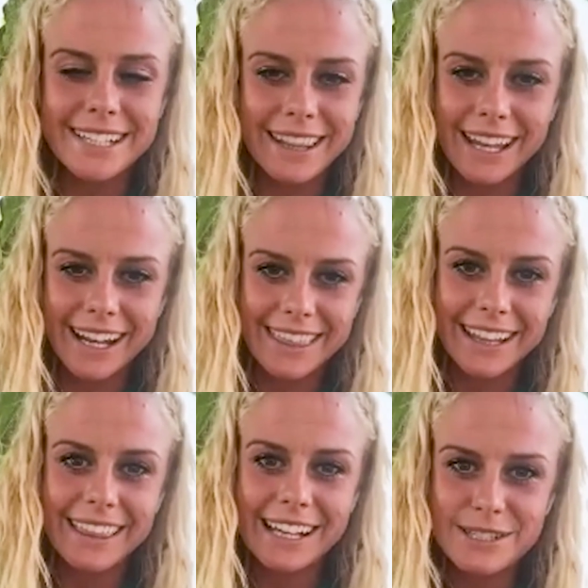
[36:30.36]
and I
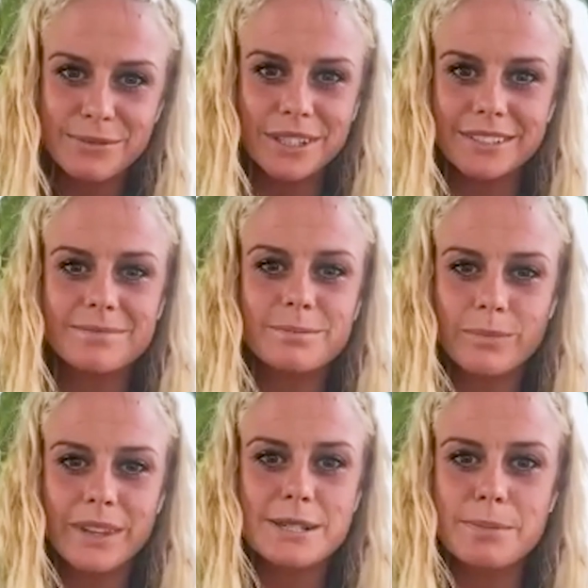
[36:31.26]
think that's what
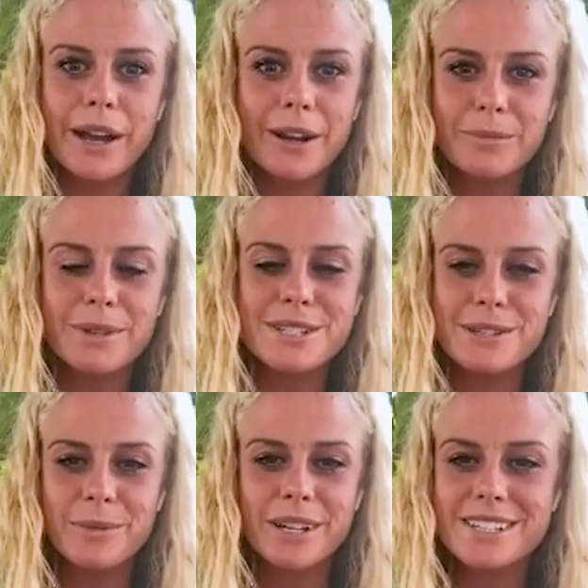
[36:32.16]
inspired me
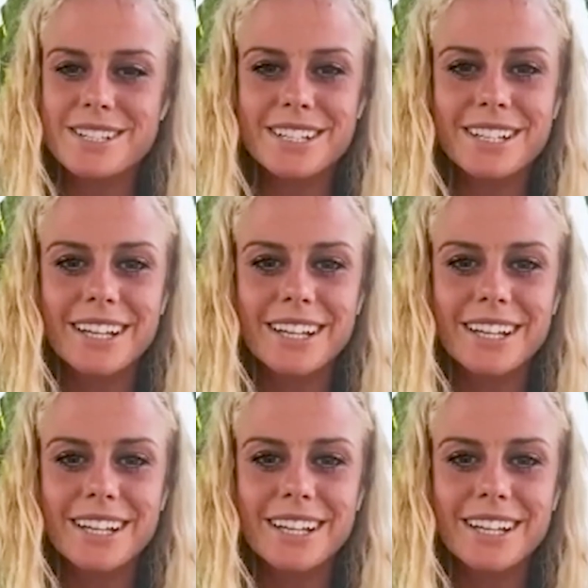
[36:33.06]
so much.